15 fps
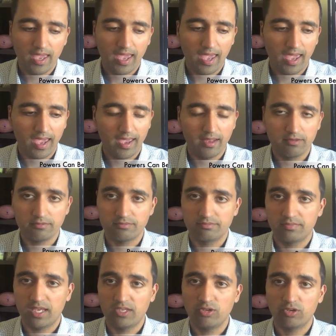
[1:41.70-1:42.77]
And
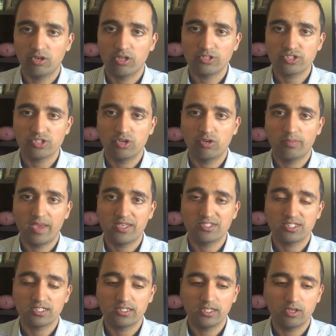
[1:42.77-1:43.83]
you can also
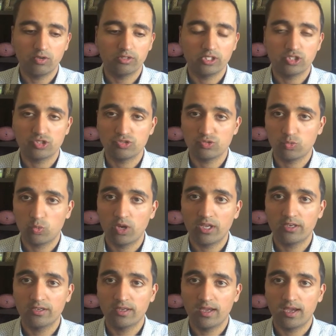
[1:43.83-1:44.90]
basically only choose
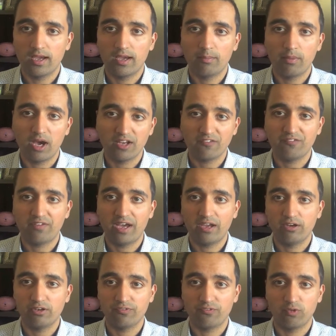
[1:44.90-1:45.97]
one
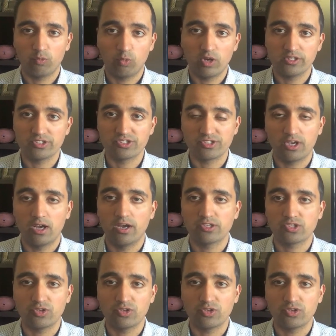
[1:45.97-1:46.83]
modifier for one song.